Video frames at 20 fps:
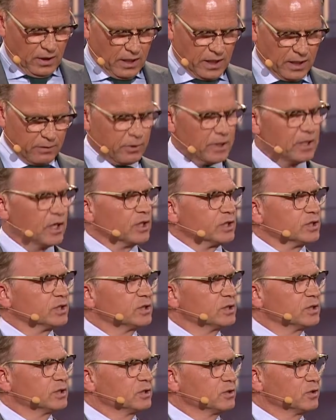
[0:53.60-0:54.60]
Here with
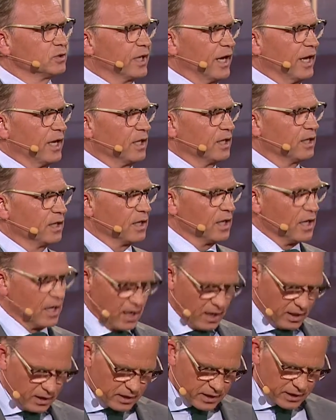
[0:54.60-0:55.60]
us today
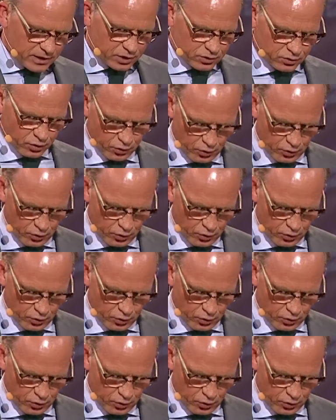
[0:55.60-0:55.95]
in this